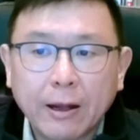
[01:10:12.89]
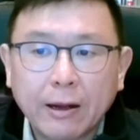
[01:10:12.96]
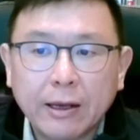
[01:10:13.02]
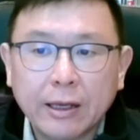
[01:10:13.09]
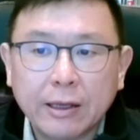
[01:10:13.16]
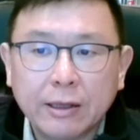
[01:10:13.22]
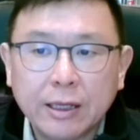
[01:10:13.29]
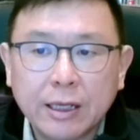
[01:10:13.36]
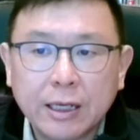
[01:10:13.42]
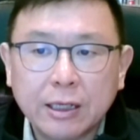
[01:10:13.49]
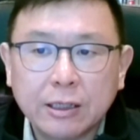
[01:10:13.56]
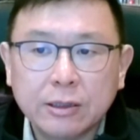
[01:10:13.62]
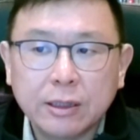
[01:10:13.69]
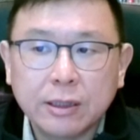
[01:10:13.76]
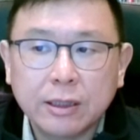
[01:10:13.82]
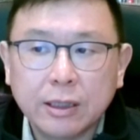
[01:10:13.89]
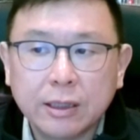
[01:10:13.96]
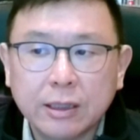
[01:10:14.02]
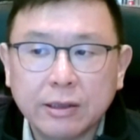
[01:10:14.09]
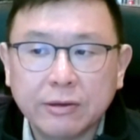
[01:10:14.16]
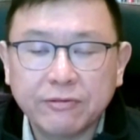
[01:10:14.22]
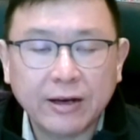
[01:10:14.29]
in
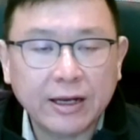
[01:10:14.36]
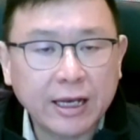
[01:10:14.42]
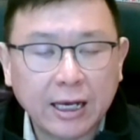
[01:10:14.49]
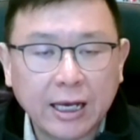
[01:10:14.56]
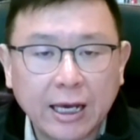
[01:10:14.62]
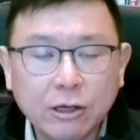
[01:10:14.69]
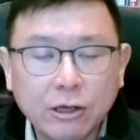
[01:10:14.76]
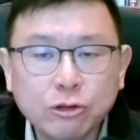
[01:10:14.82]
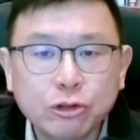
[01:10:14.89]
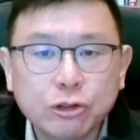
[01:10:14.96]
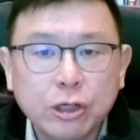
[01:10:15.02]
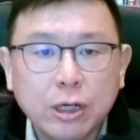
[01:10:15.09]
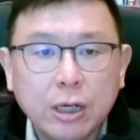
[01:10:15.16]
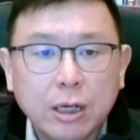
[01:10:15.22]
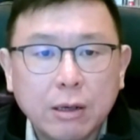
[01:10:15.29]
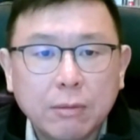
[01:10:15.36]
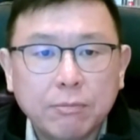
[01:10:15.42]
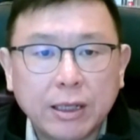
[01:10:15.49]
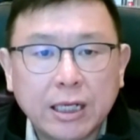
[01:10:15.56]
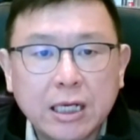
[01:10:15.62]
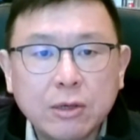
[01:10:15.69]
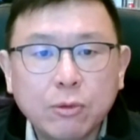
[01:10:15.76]
the fighting age,
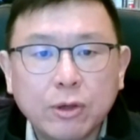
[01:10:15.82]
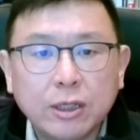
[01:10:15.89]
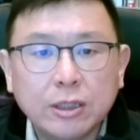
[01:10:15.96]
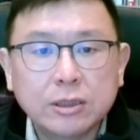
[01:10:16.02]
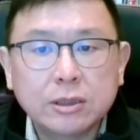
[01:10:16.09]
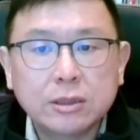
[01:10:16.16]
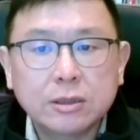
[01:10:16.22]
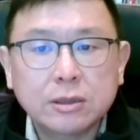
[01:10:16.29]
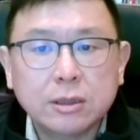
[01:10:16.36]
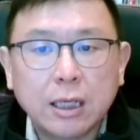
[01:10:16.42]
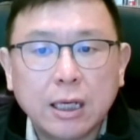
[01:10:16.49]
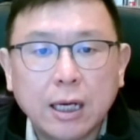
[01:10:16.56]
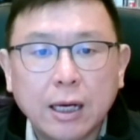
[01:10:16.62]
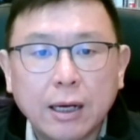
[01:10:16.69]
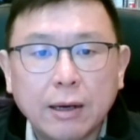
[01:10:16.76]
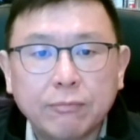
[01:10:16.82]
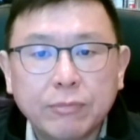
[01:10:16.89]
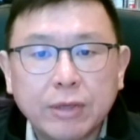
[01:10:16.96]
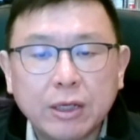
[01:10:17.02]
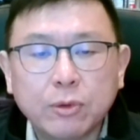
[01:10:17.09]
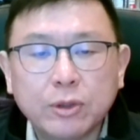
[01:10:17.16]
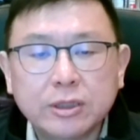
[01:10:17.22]
but he was
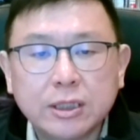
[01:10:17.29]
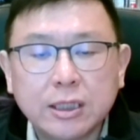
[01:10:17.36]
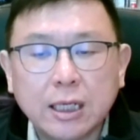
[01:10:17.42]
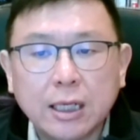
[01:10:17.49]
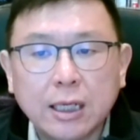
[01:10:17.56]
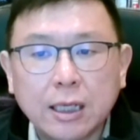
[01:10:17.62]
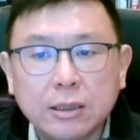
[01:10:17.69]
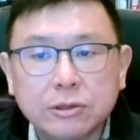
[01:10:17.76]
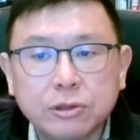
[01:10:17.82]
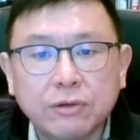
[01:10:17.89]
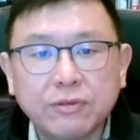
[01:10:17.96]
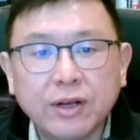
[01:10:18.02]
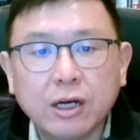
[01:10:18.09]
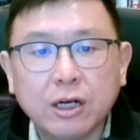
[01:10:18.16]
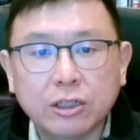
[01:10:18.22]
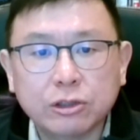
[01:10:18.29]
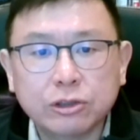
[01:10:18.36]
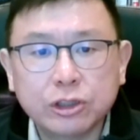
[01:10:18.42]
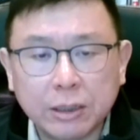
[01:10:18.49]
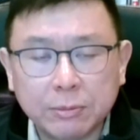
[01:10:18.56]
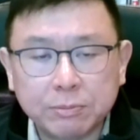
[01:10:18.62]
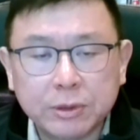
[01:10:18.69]
serving on a
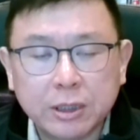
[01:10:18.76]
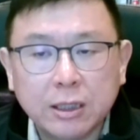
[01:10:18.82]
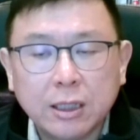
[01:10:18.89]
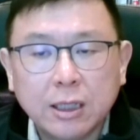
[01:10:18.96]
ship